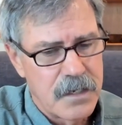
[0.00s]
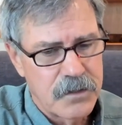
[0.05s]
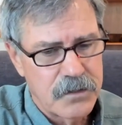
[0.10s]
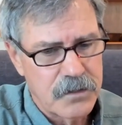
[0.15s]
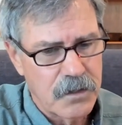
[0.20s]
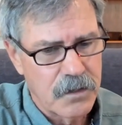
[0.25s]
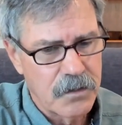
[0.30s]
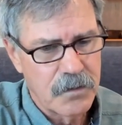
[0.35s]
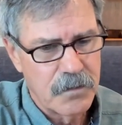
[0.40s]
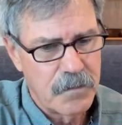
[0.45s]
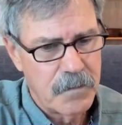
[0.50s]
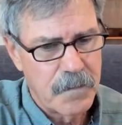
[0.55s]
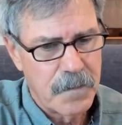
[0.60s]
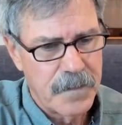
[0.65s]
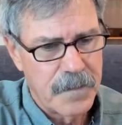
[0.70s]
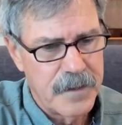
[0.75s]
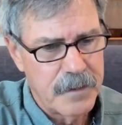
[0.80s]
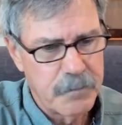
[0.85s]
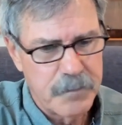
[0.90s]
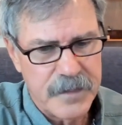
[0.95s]
So
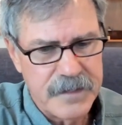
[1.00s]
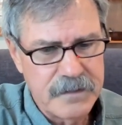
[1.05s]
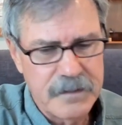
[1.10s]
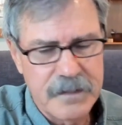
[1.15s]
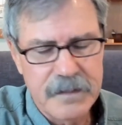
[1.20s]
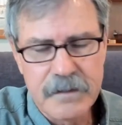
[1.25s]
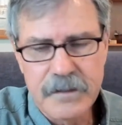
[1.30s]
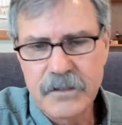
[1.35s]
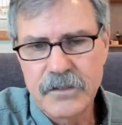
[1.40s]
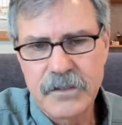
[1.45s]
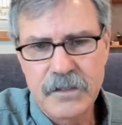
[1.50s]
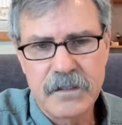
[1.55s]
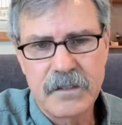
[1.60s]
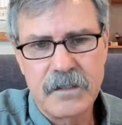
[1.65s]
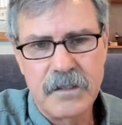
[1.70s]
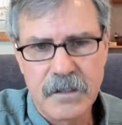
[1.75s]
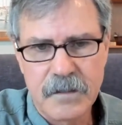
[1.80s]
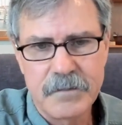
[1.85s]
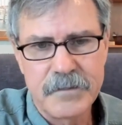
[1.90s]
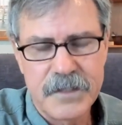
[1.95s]
it basically just
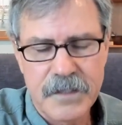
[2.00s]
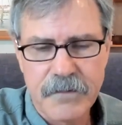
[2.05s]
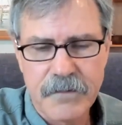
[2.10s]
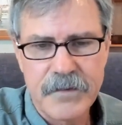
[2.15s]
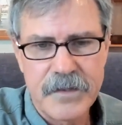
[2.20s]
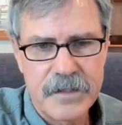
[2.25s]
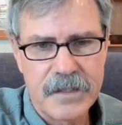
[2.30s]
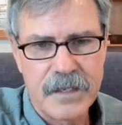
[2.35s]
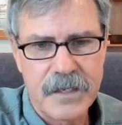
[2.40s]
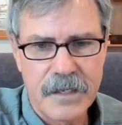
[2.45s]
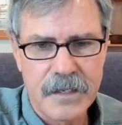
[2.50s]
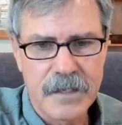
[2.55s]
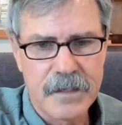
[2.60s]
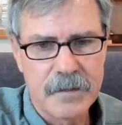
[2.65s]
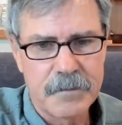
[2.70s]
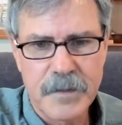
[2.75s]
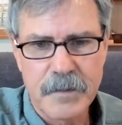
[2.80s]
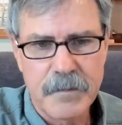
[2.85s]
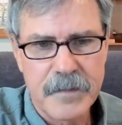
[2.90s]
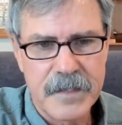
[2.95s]
gums everything
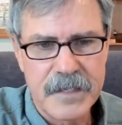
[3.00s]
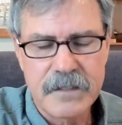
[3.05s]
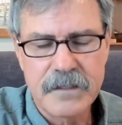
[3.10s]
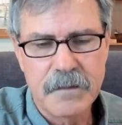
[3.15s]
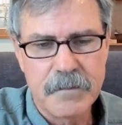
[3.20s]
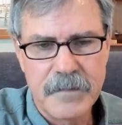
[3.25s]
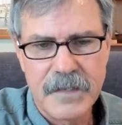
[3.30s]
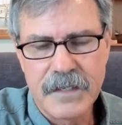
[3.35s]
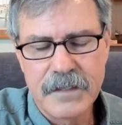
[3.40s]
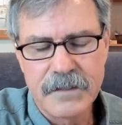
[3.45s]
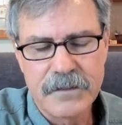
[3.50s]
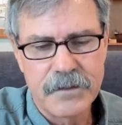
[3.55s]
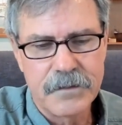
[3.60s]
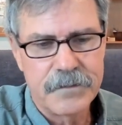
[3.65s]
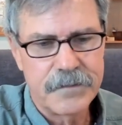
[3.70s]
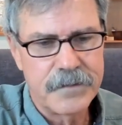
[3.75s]
up and makes a mess of